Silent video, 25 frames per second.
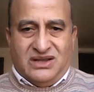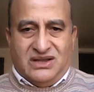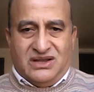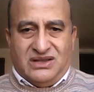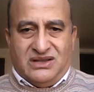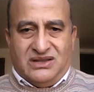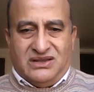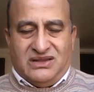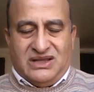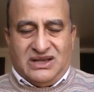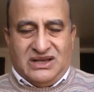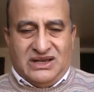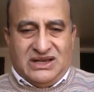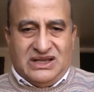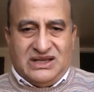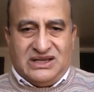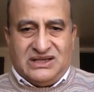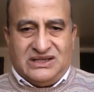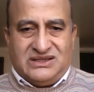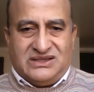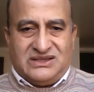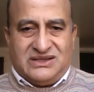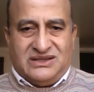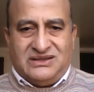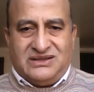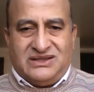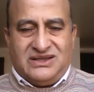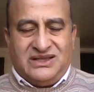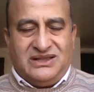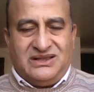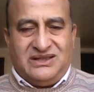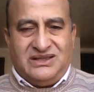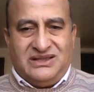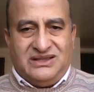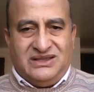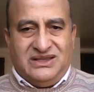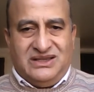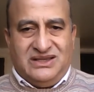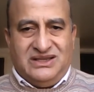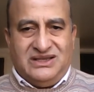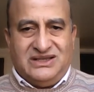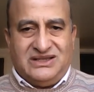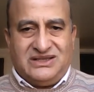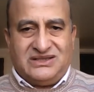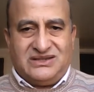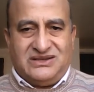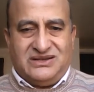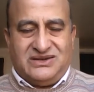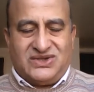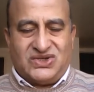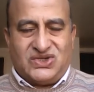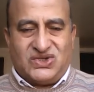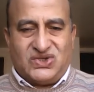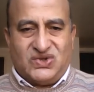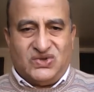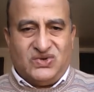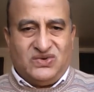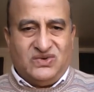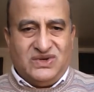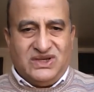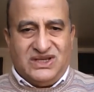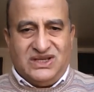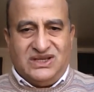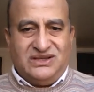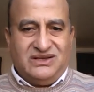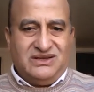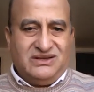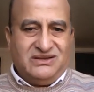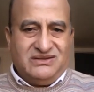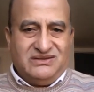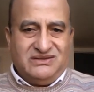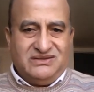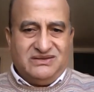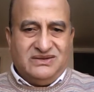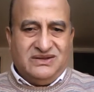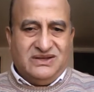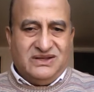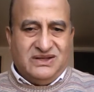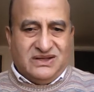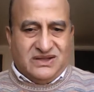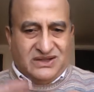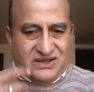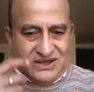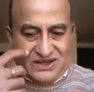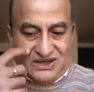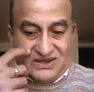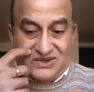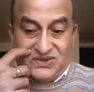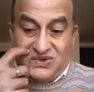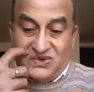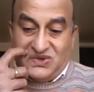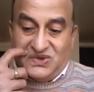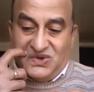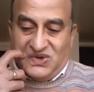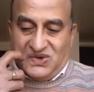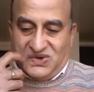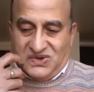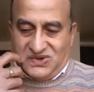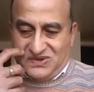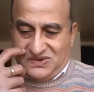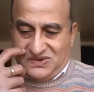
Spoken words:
the legs until the knees are showing. I don't know.